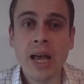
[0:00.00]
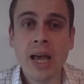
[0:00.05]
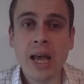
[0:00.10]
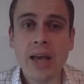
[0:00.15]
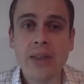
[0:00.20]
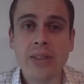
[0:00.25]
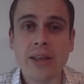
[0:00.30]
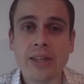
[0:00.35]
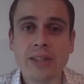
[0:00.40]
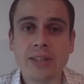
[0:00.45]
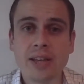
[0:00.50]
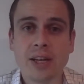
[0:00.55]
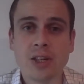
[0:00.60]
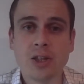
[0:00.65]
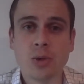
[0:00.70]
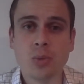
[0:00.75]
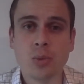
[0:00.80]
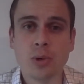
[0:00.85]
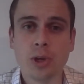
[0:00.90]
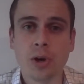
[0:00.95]
In this
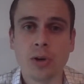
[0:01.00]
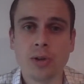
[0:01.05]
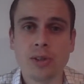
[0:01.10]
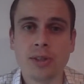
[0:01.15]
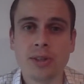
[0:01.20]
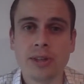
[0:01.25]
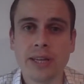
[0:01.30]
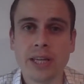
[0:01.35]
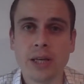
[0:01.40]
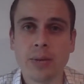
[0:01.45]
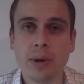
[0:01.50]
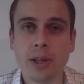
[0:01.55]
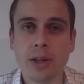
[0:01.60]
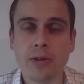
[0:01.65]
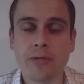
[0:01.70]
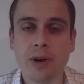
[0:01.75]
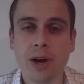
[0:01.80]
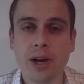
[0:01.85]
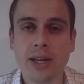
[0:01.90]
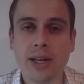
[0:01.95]
session we're going to think about the
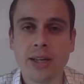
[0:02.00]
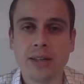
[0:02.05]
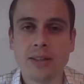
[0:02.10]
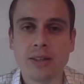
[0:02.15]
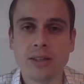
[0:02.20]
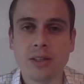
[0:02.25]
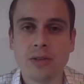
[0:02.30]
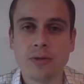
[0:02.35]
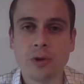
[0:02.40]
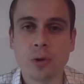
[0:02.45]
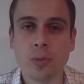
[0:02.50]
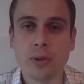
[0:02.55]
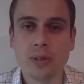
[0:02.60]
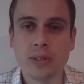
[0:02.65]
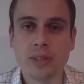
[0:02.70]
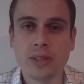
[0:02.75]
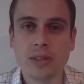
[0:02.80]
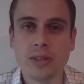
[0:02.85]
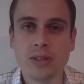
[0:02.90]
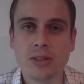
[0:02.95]
finances of your
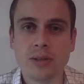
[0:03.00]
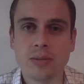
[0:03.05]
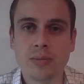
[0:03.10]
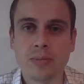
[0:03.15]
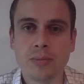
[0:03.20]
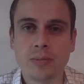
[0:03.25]
business.